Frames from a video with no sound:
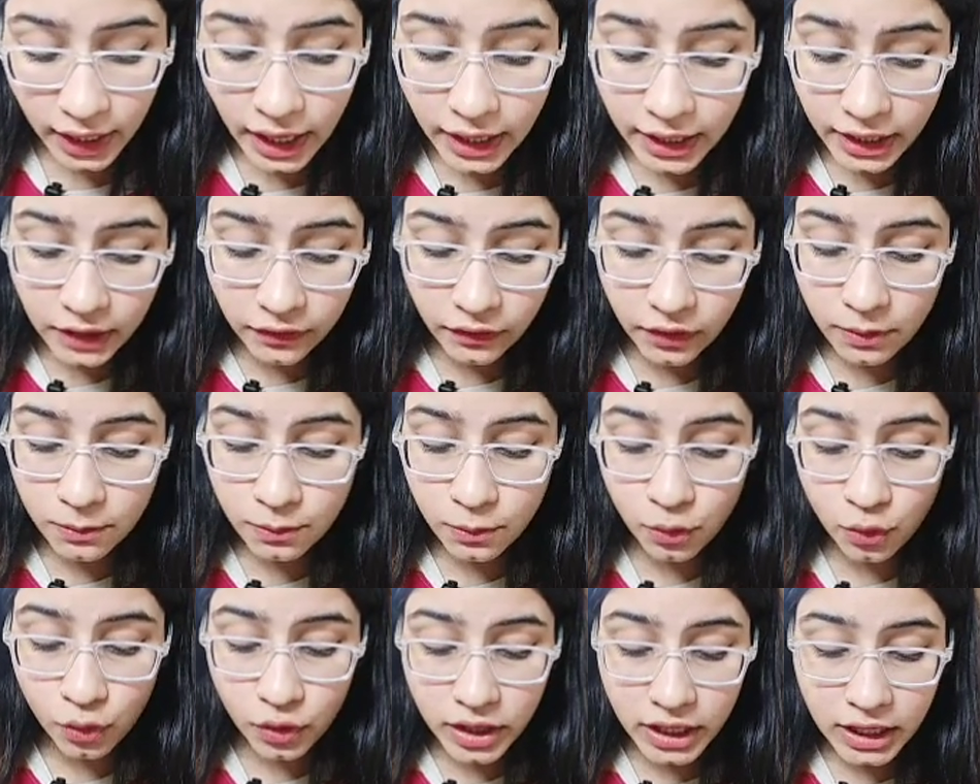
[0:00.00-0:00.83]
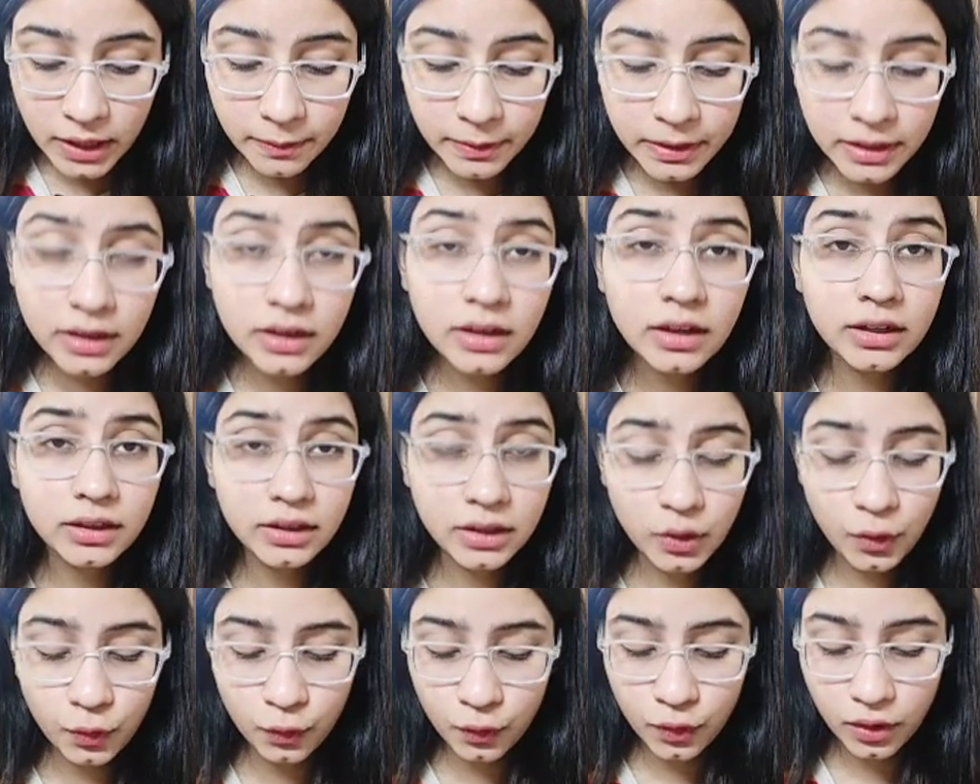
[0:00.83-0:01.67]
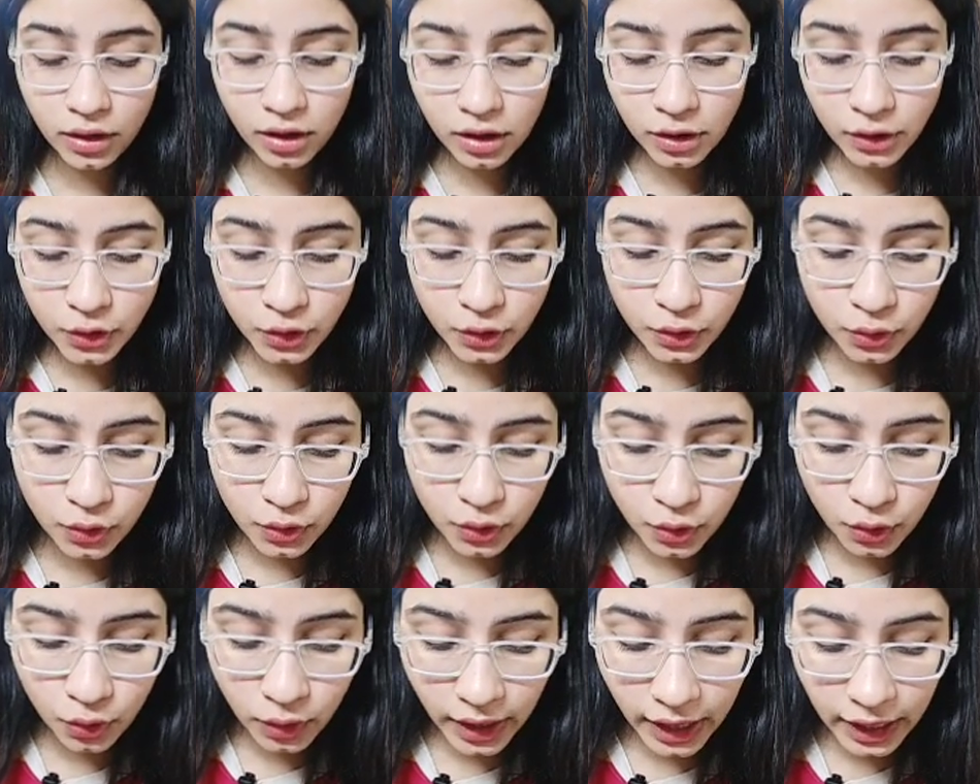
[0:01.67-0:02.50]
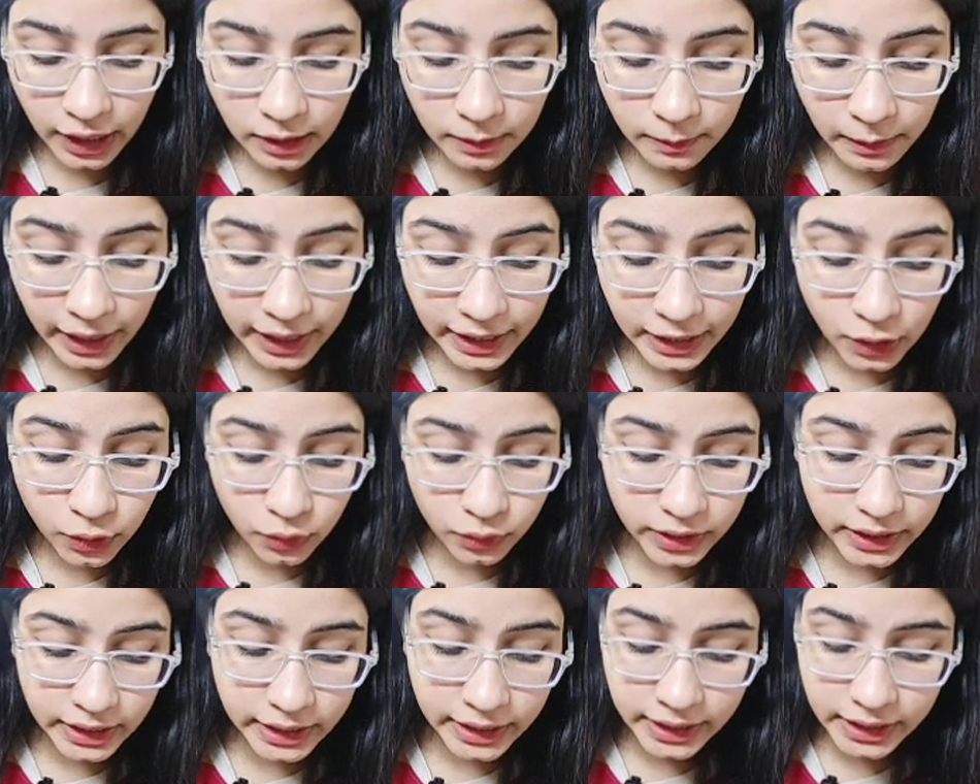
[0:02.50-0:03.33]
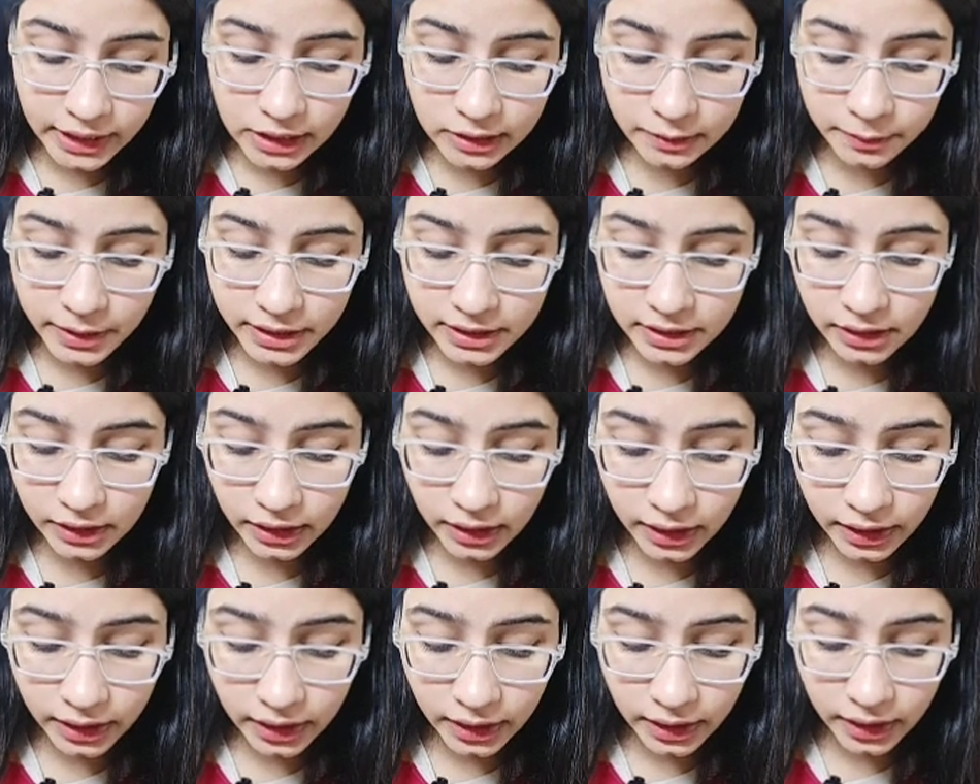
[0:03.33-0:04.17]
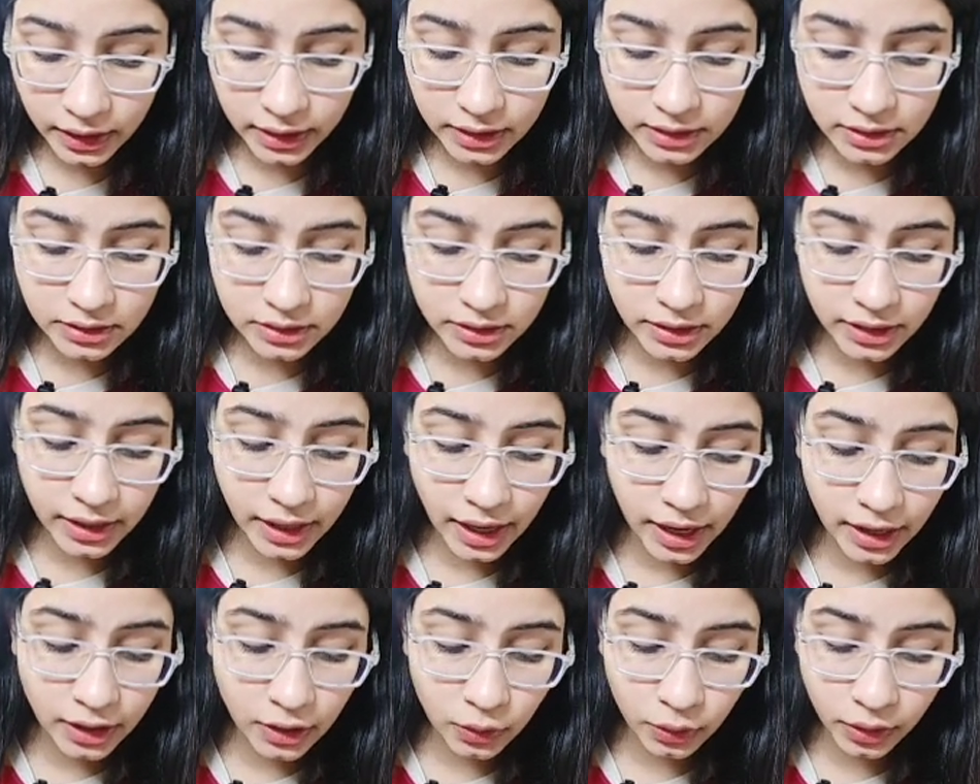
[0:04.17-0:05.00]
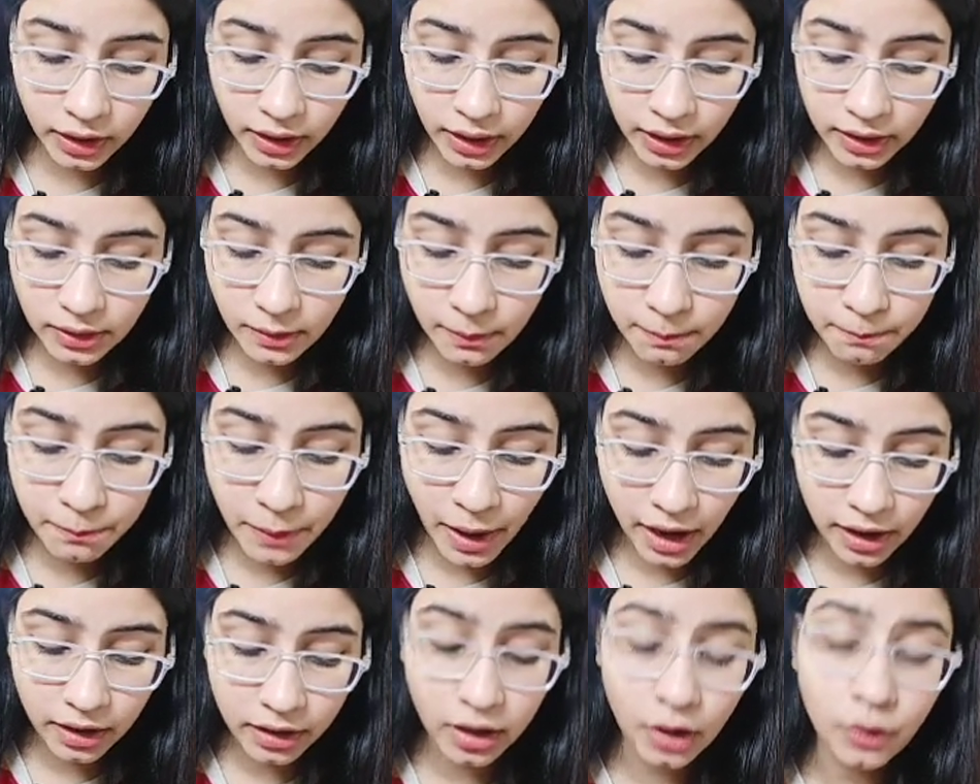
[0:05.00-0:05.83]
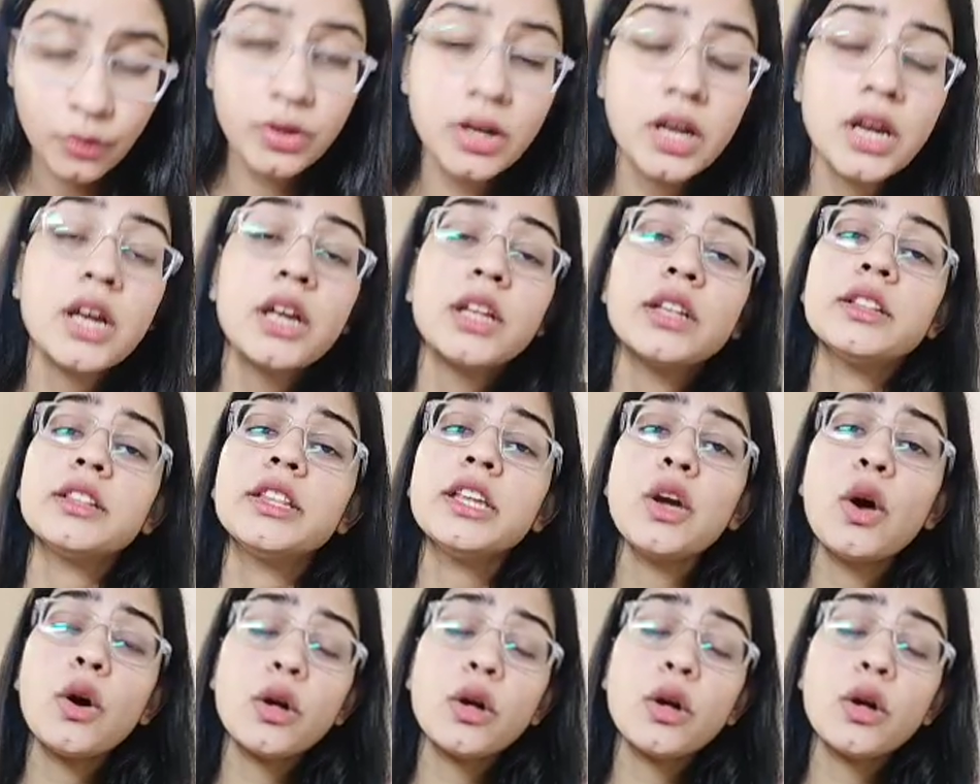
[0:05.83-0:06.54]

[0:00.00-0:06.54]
Looking at even more deep in the work to look at minute details present instead at looking at the background.